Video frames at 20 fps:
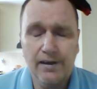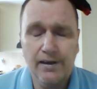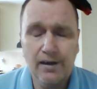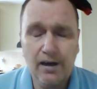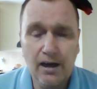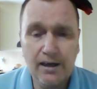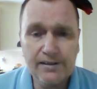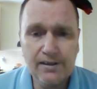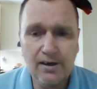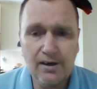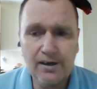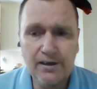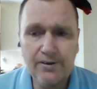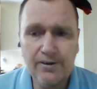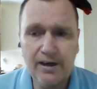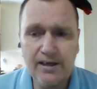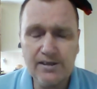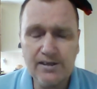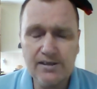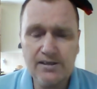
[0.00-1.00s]
I
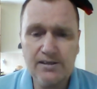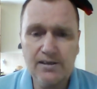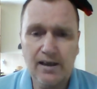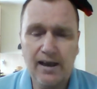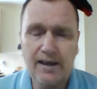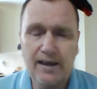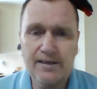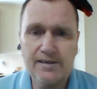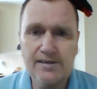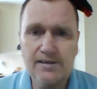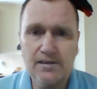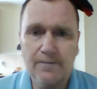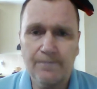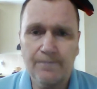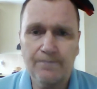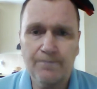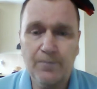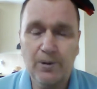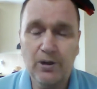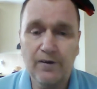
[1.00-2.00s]
digress, as
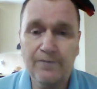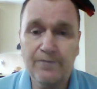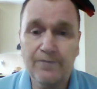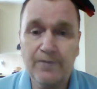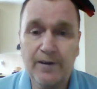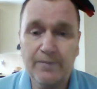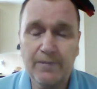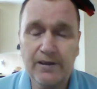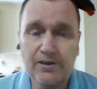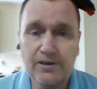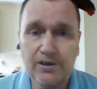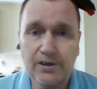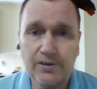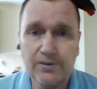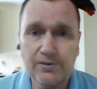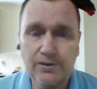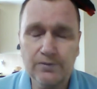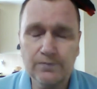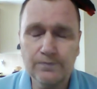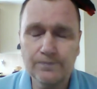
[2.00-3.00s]
per flipping
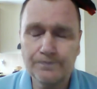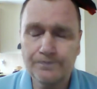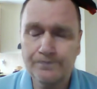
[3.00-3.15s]
usual.